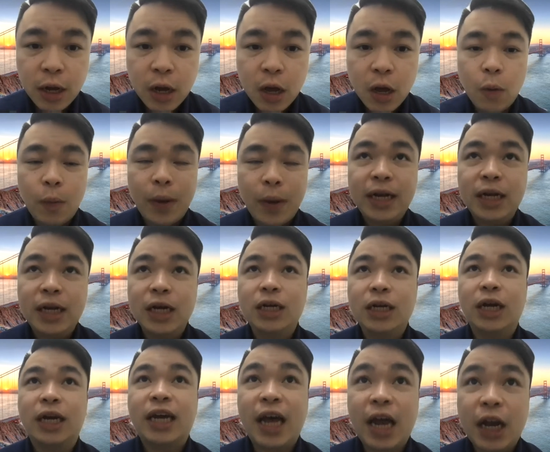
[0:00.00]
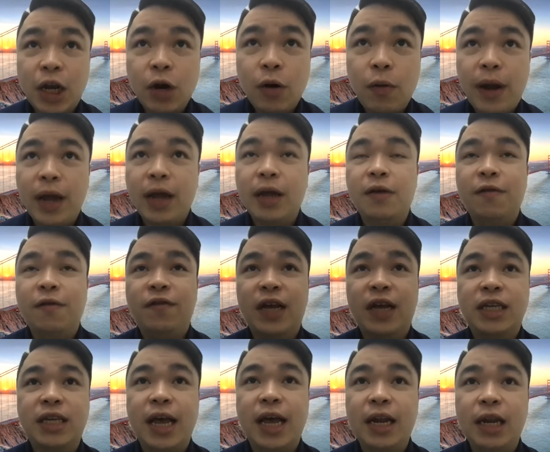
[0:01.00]
whether the cataract, if
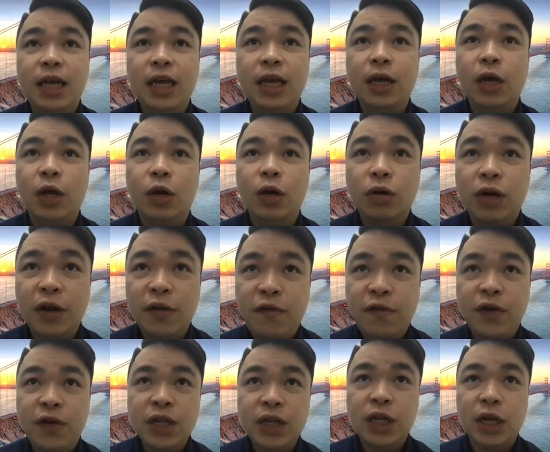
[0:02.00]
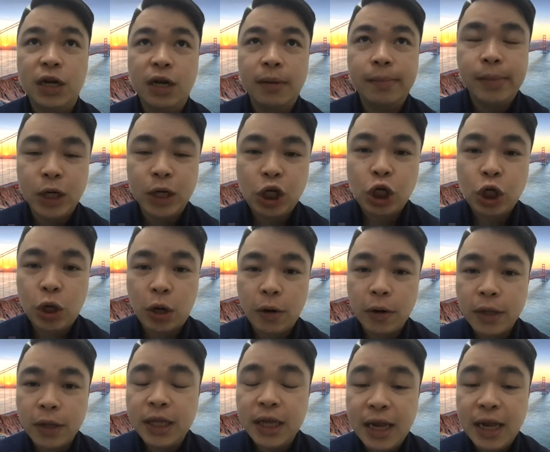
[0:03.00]
there's any difference in the
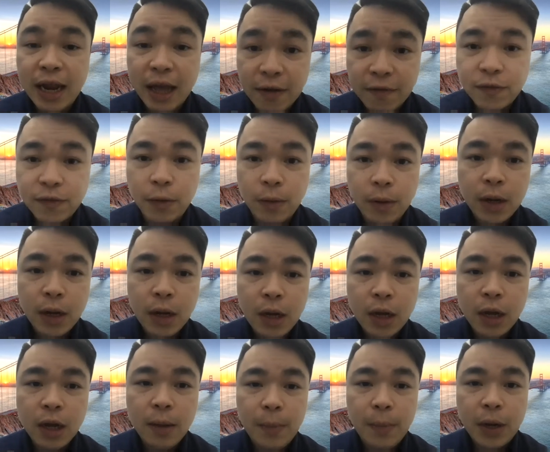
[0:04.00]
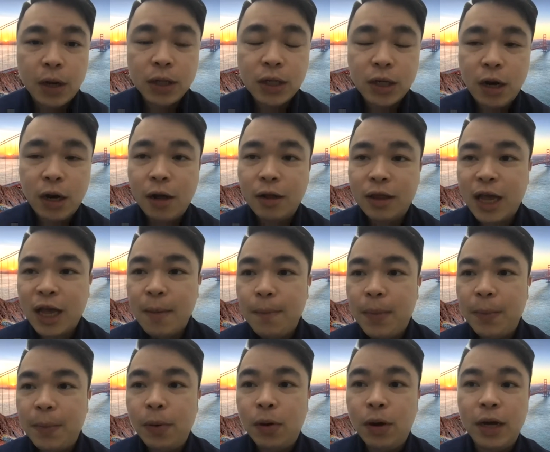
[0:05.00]
maturity level. Because a lot of time
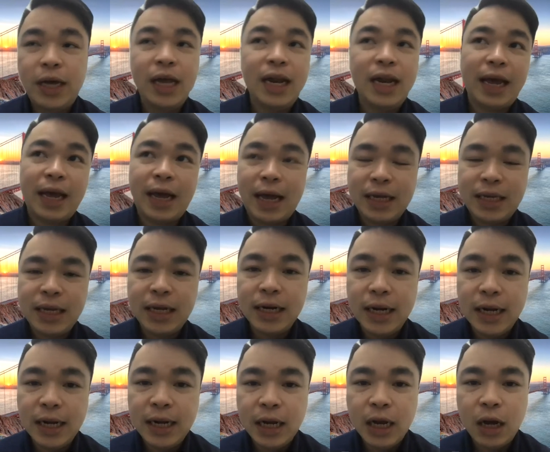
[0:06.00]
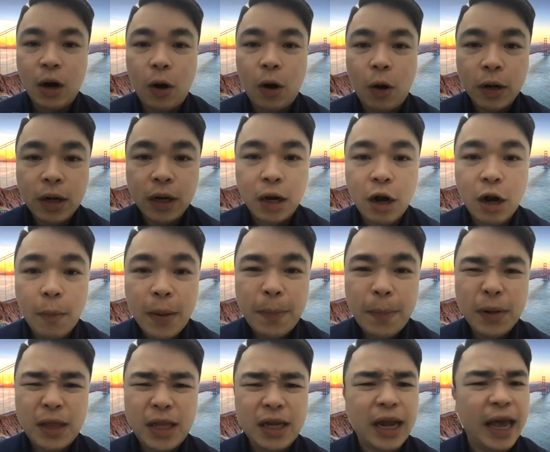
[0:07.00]
people, again, like I said earlier on, a lot of
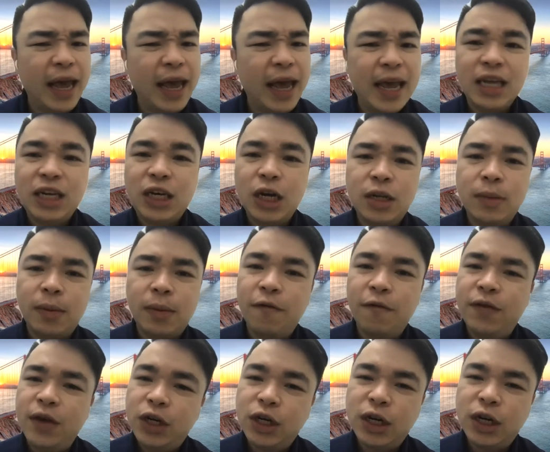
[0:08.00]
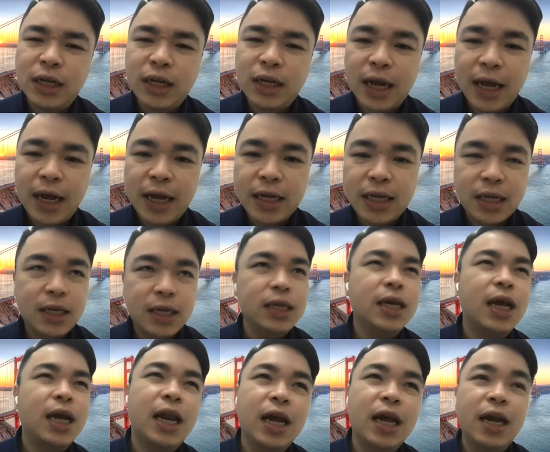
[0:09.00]
people think that it's just about vision test,
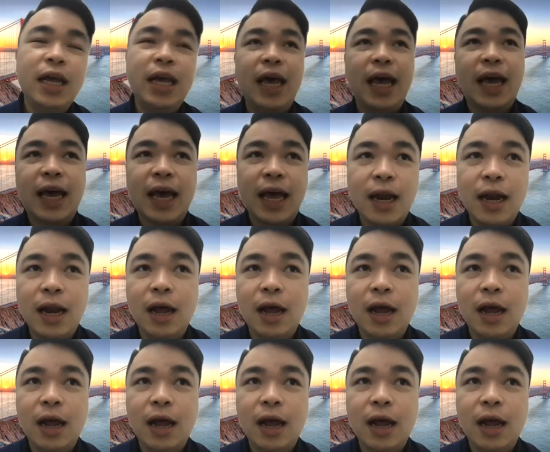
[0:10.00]
see clearly, it can